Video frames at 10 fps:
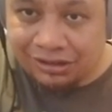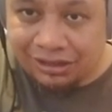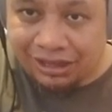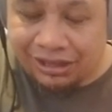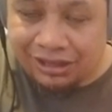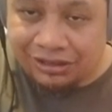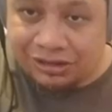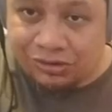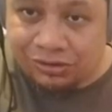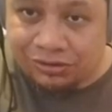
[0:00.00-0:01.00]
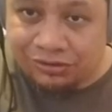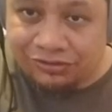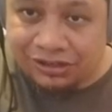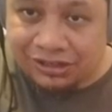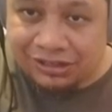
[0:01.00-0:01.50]
and your 3rd
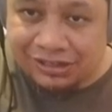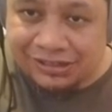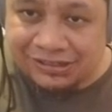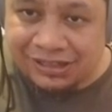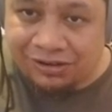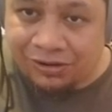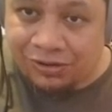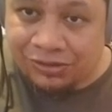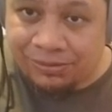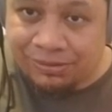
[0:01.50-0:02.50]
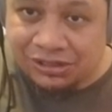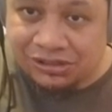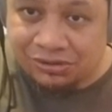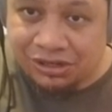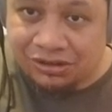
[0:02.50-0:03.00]
finger is there on the B
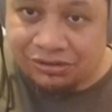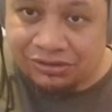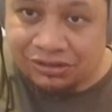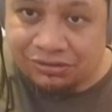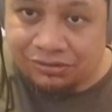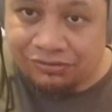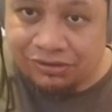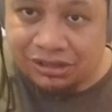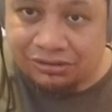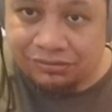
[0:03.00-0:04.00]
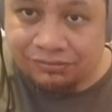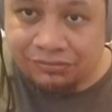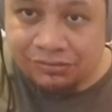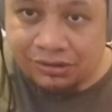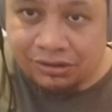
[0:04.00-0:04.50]
string of the 3rd fret.
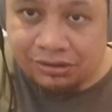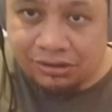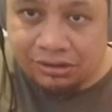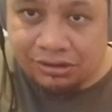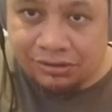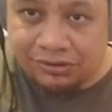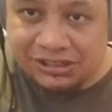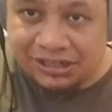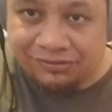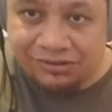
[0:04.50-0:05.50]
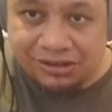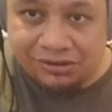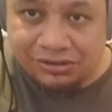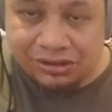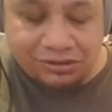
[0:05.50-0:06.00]
2nd finger
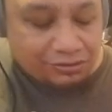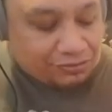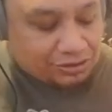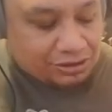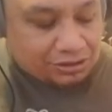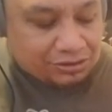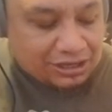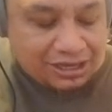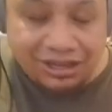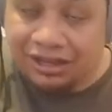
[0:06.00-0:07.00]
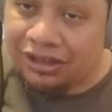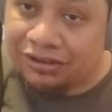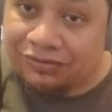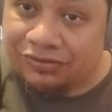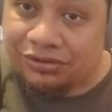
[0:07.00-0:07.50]
on the 3rd fret of the low E,
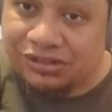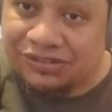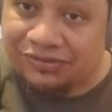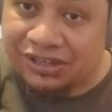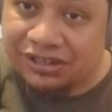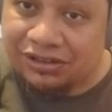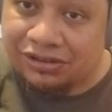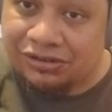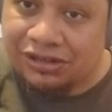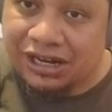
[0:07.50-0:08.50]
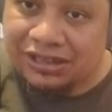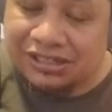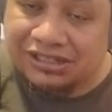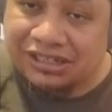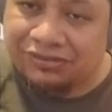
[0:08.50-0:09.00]
and 1st finger on the
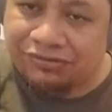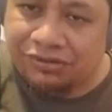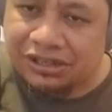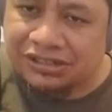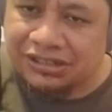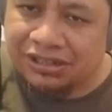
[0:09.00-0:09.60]
2nd fret